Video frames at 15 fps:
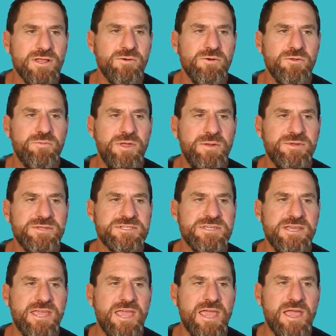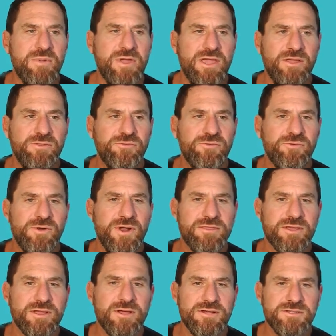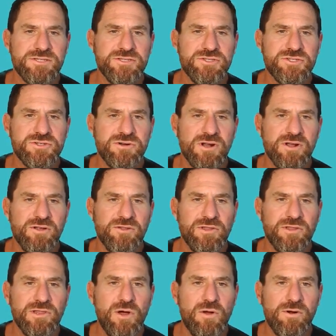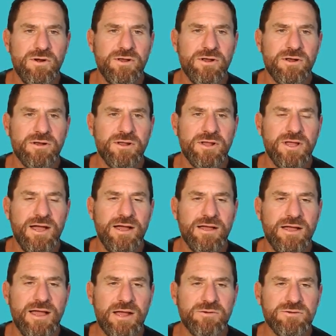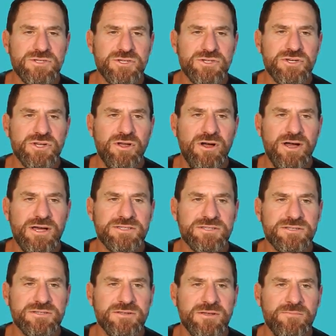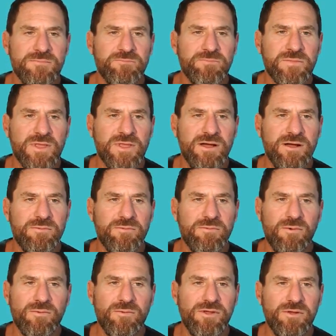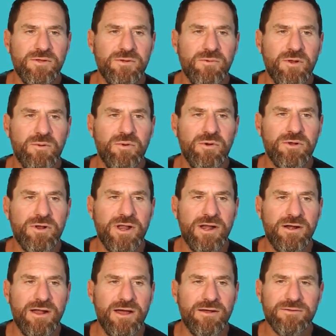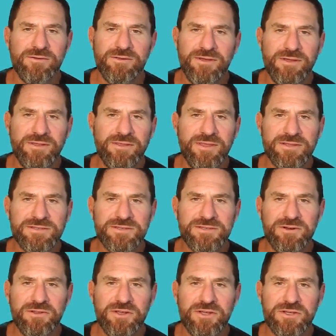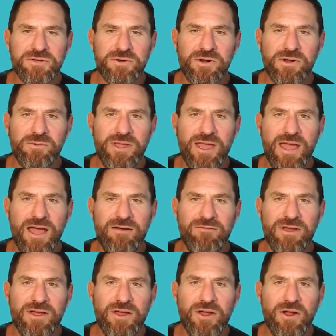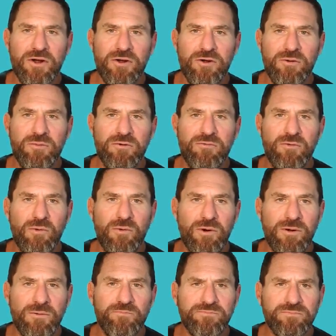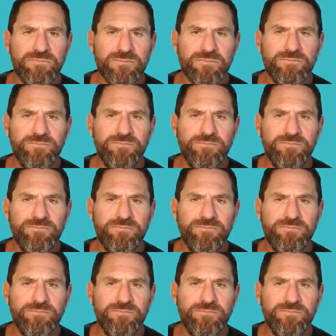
We're struggling with PPC campaigns, right? The constant struggle to lower your acquisition costs. You want to pull your hair out. That's certainly a story we have heard before.